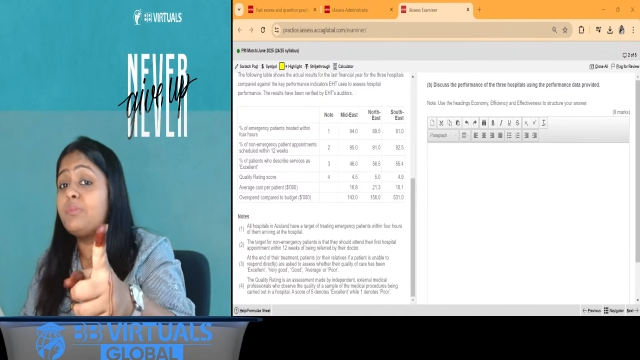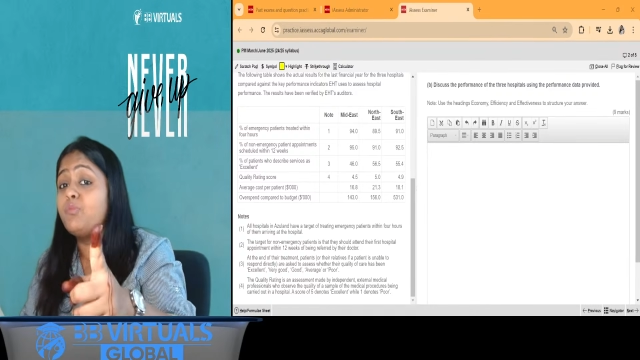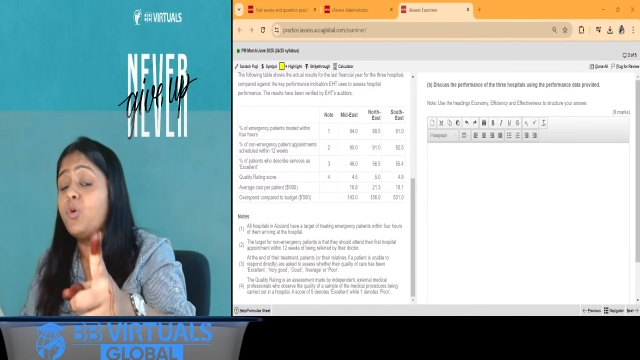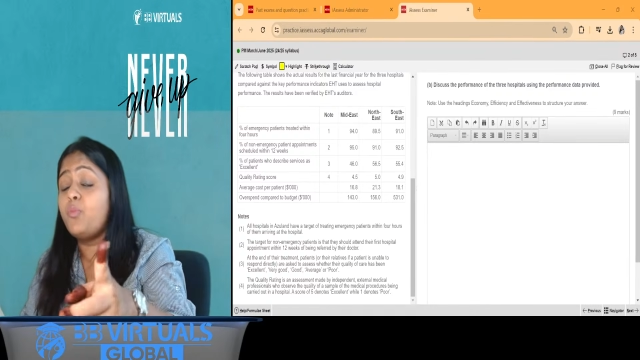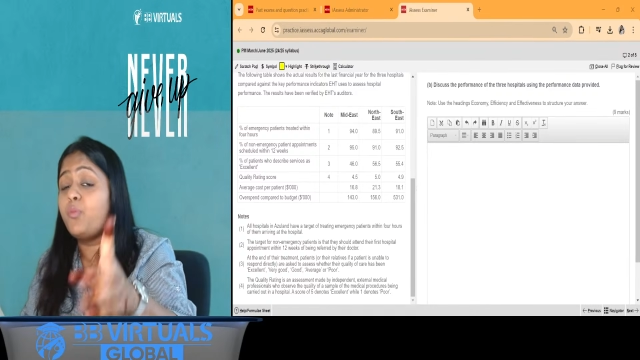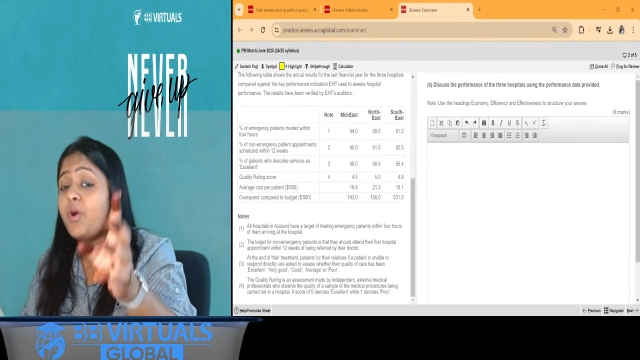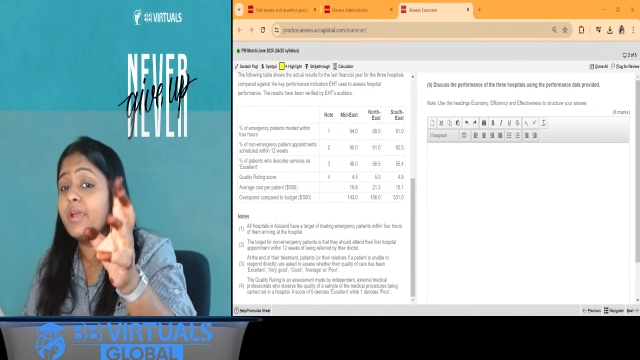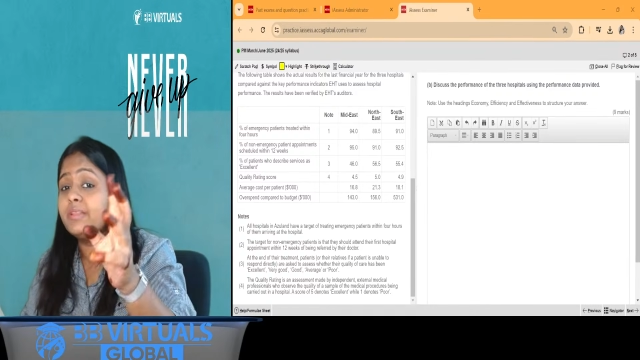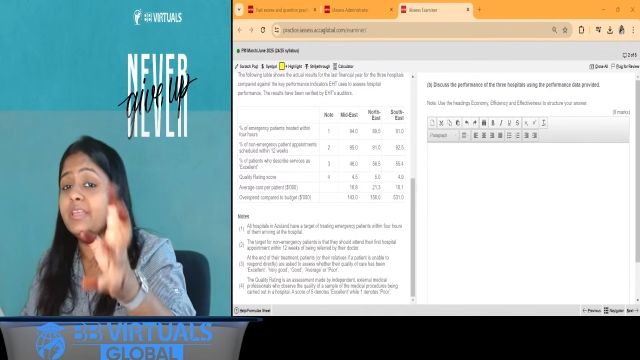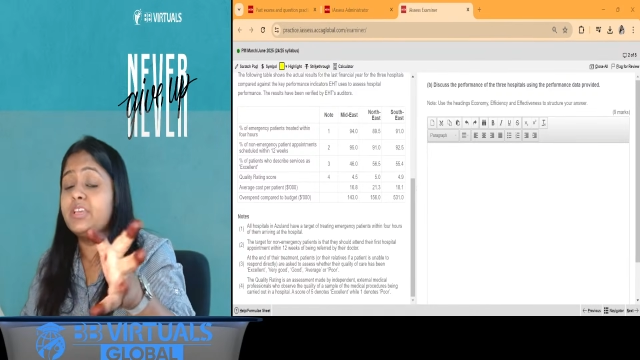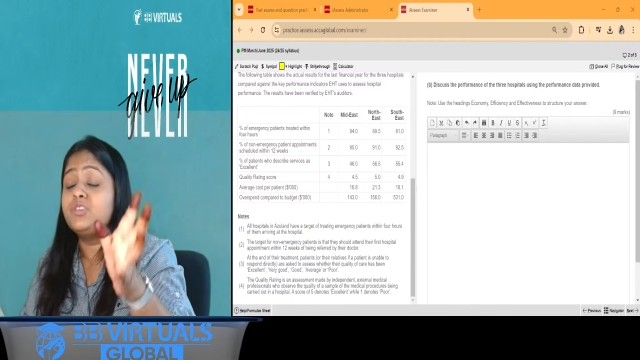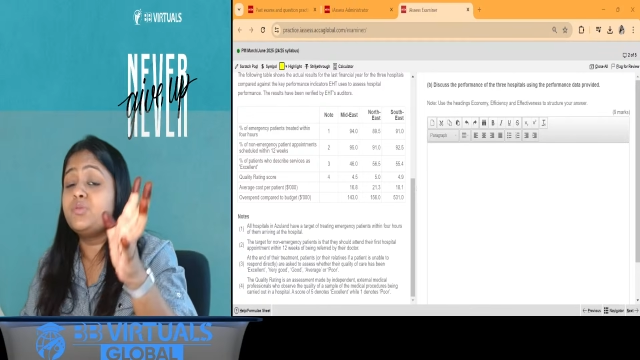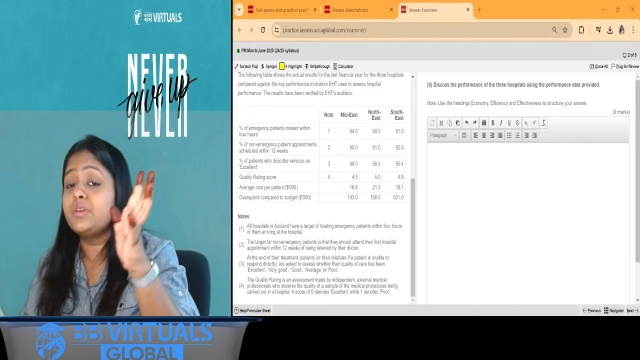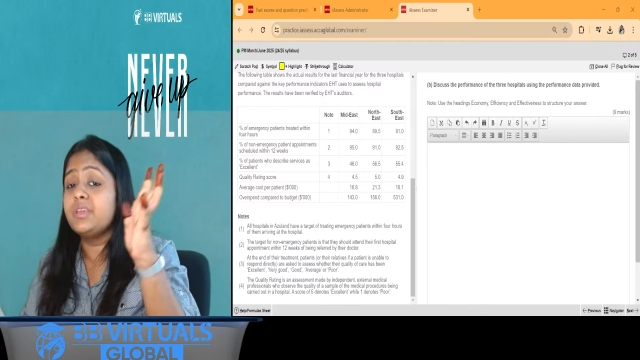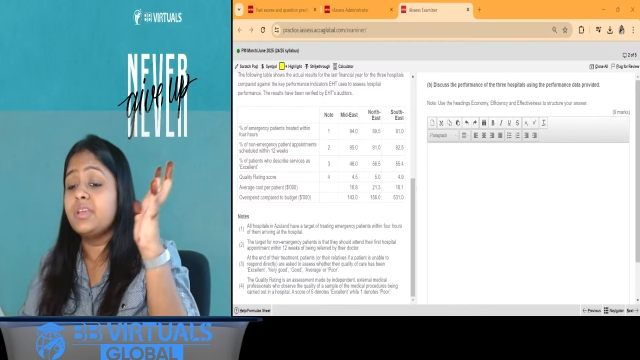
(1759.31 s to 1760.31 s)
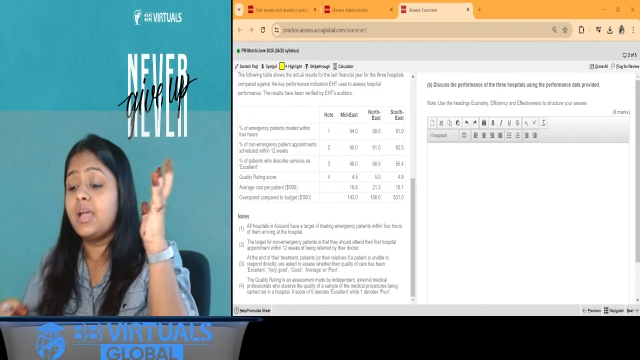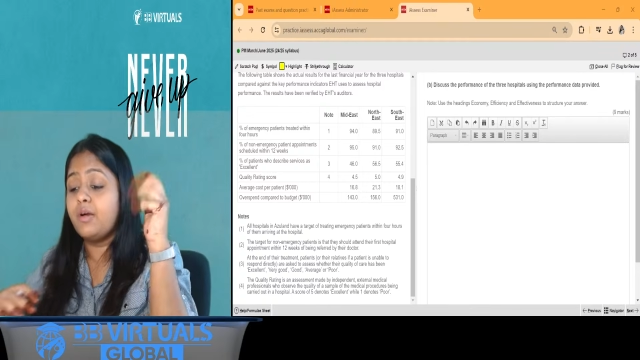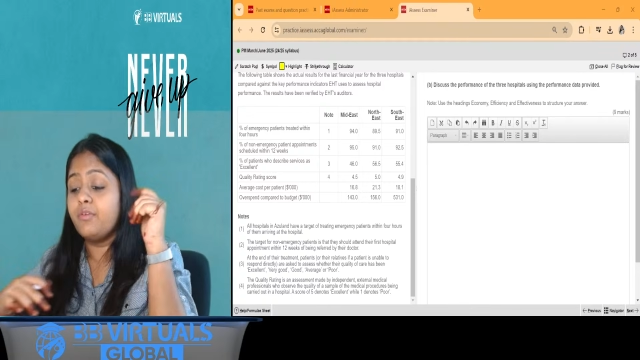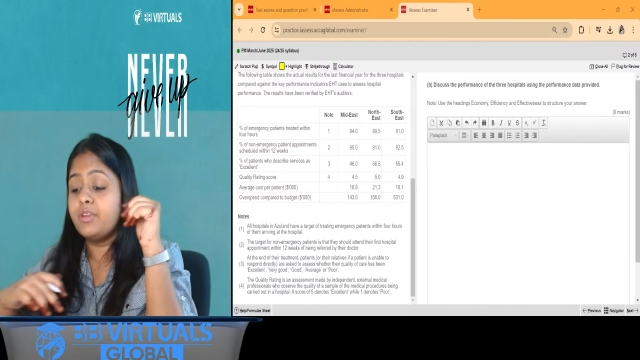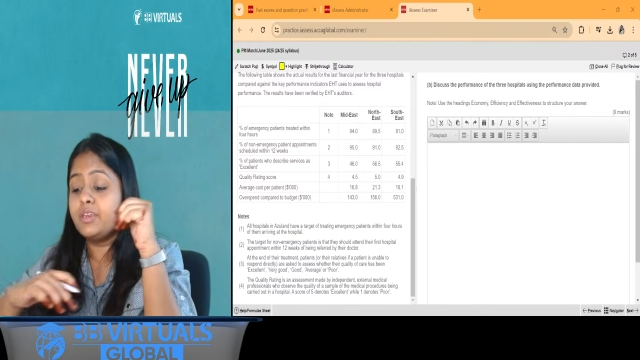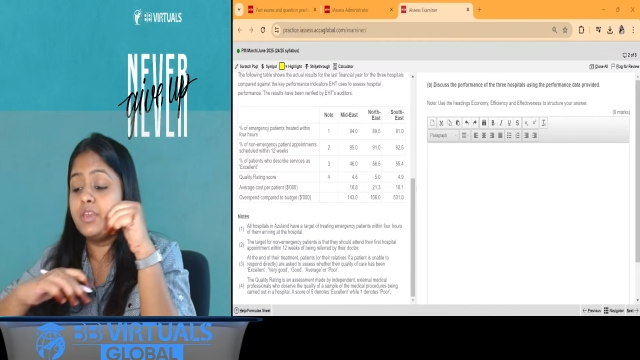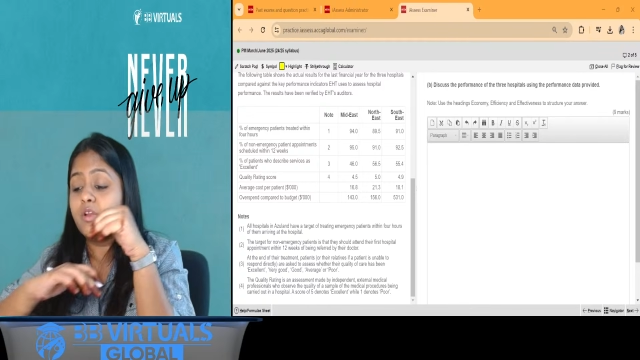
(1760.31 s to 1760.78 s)
more point that you can cover
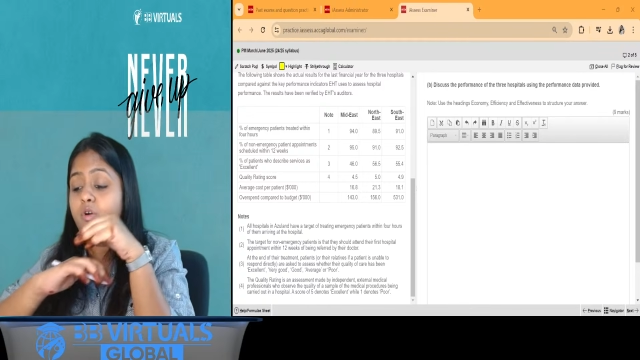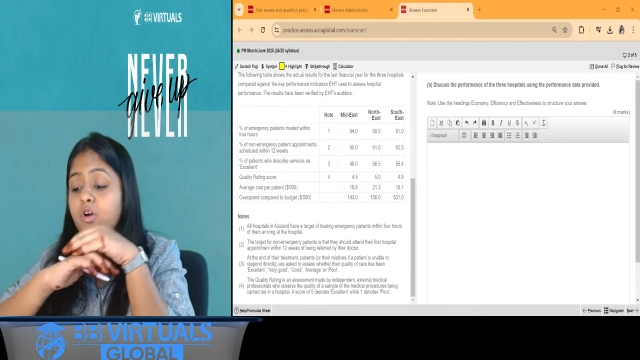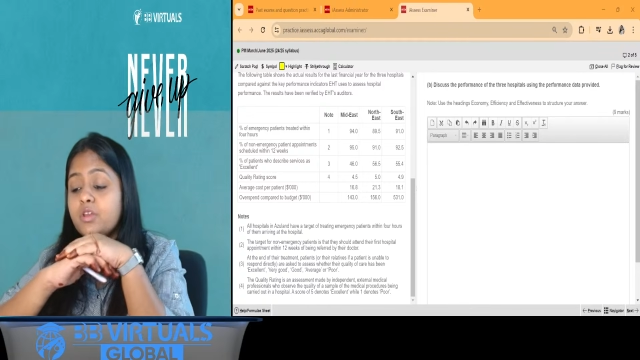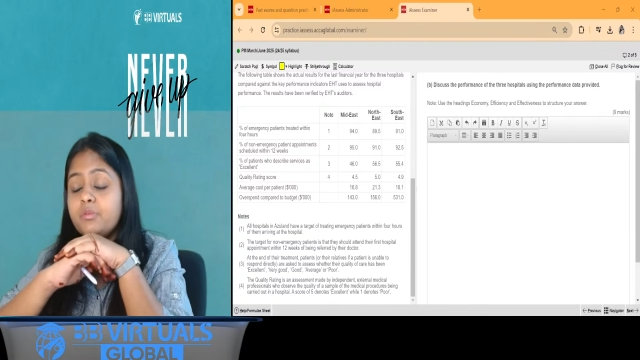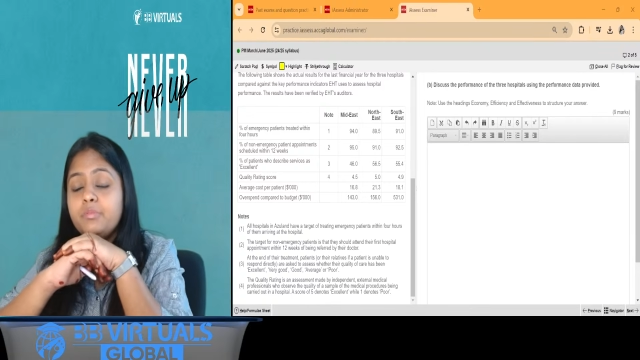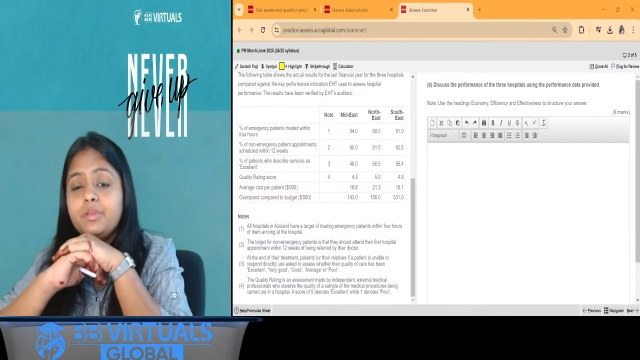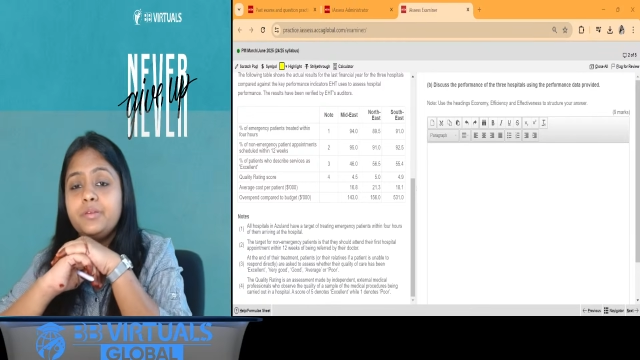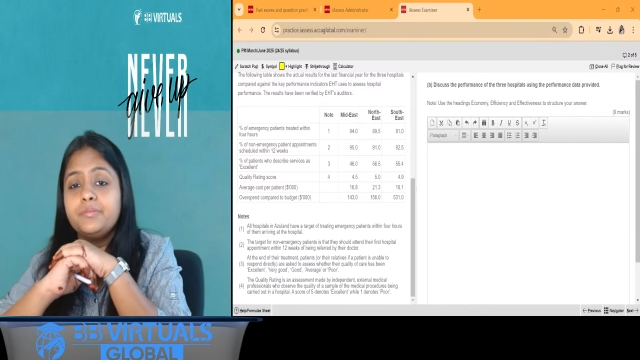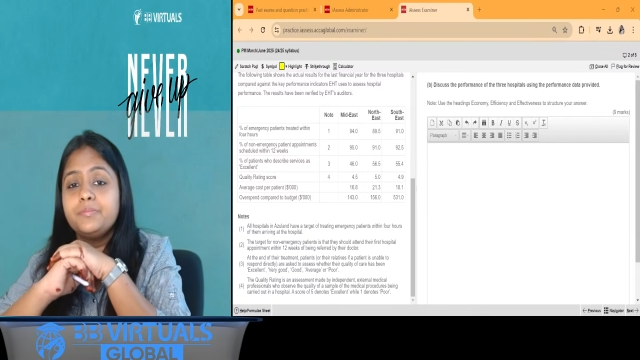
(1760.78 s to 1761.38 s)
in economy.